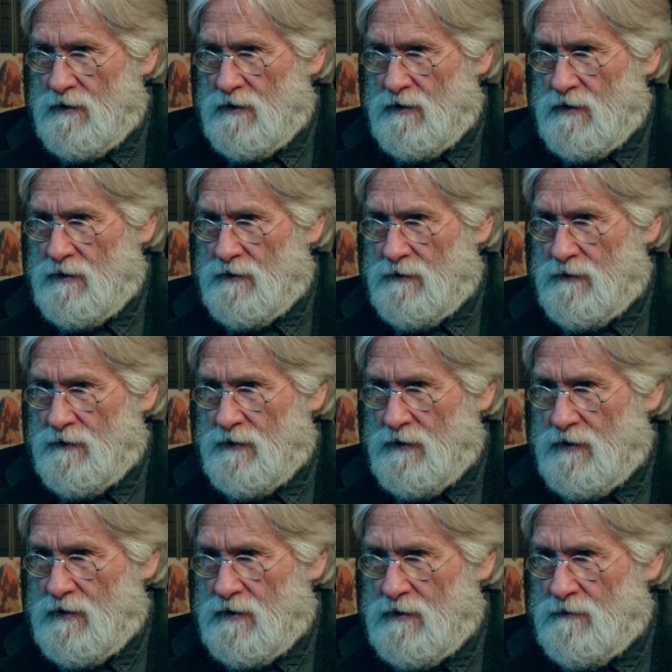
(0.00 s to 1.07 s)
Yeah. Um,
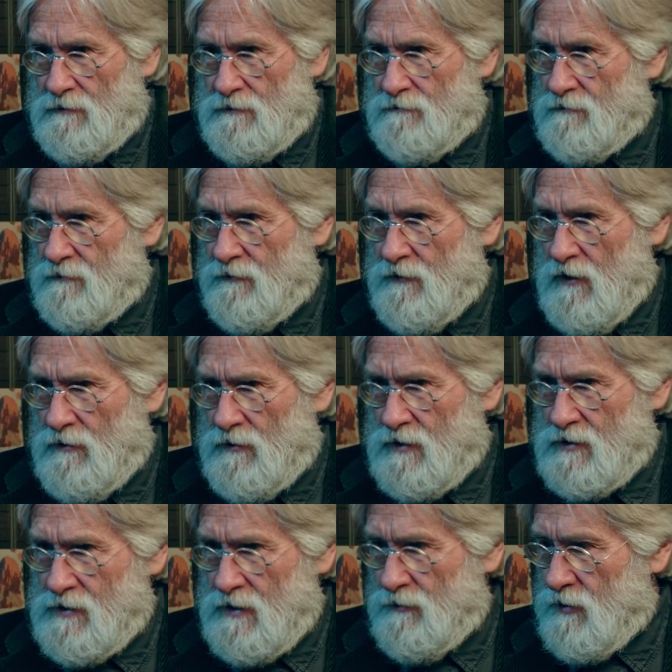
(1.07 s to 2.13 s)
uh, following
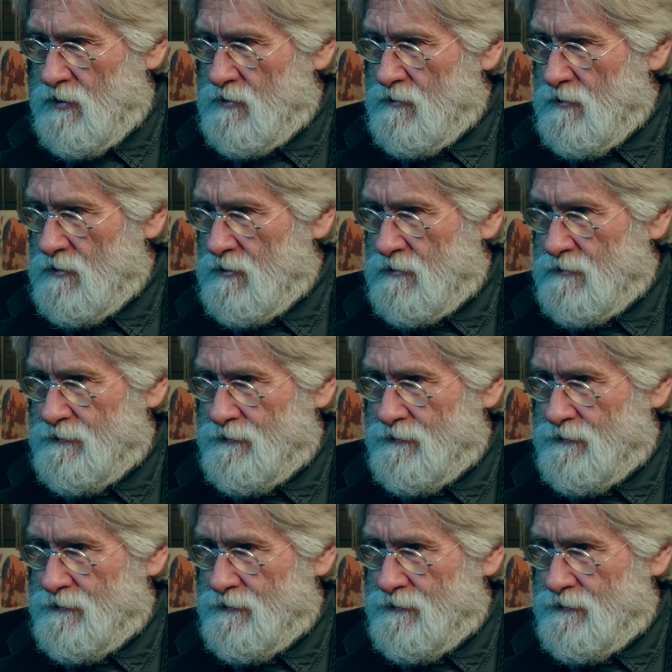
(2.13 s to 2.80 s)
the same principles.